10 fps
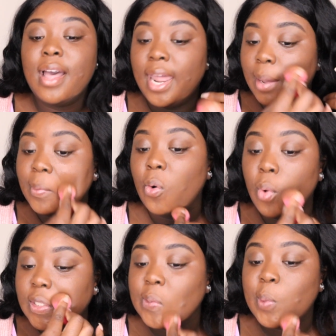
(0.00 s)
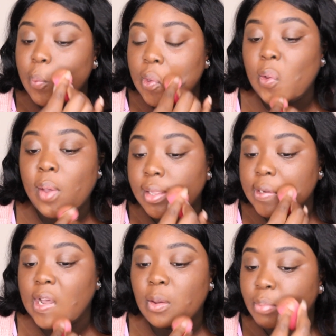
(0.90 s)
and I'm going somewhere really quick,
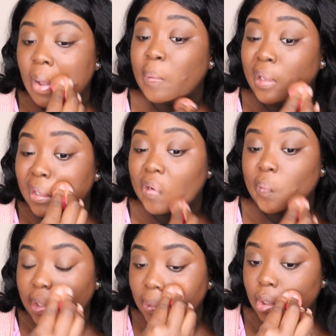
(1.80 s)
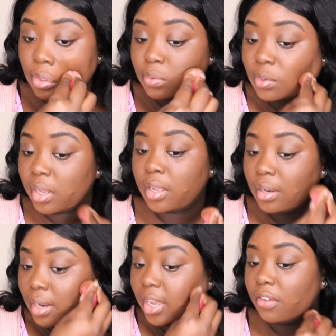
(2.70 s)
then I'll probably literally only use like
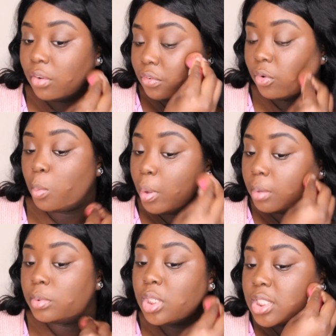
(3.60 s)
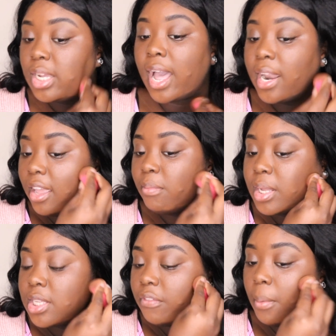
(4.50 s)
not even a full pump, just to kind of give
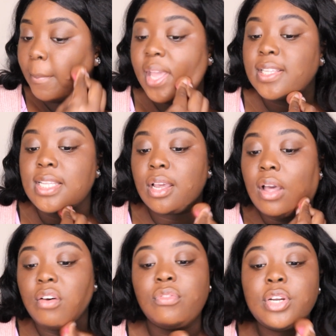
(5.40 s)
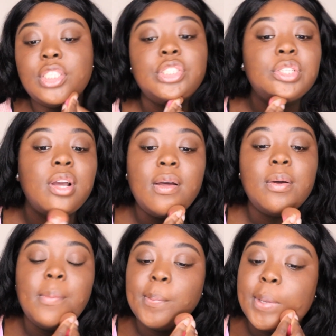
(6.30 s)
myself a basic coverage.
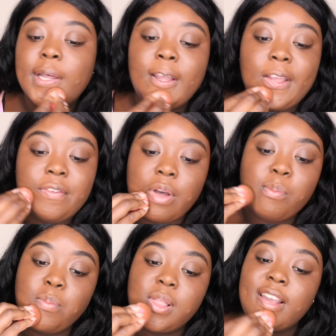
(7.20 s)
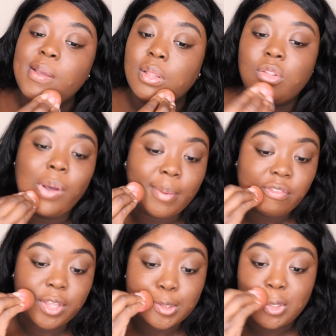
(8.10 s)
But if I'm like doing my
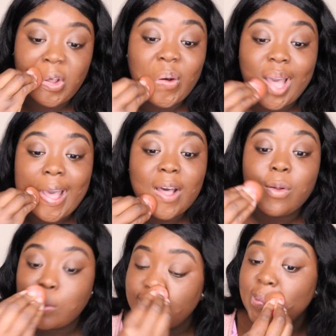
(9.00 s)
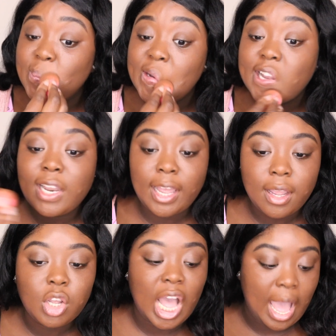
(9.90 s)
face to go out somewhere,
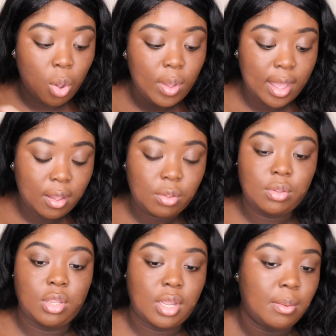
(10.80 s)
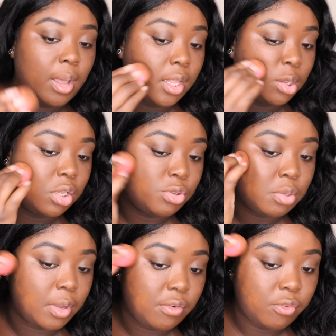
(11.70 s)
like out, then I use
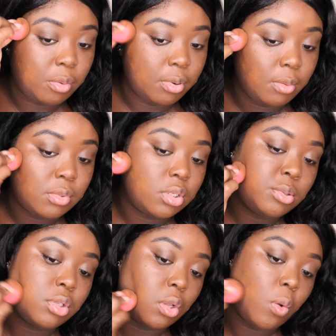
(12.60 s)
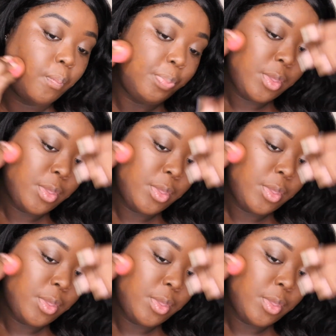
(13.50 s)
about 4 pumps. So